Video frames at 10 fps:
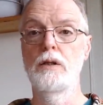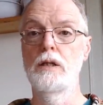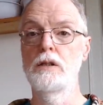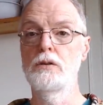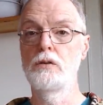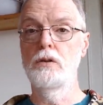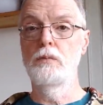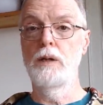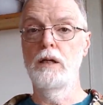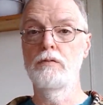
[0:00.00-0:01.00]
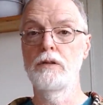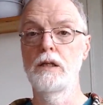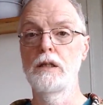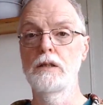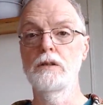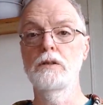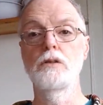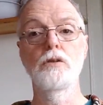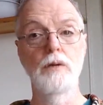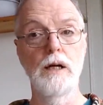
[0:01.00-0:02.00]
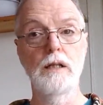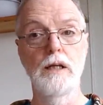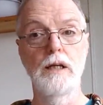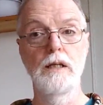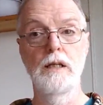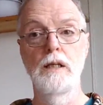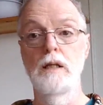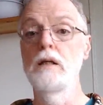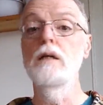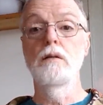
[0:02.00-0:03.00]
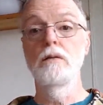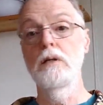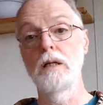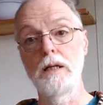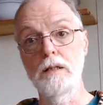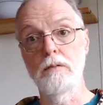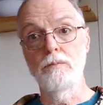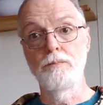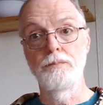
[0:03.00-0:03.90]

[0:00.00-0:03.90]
is going to benefit us directly, we elect them.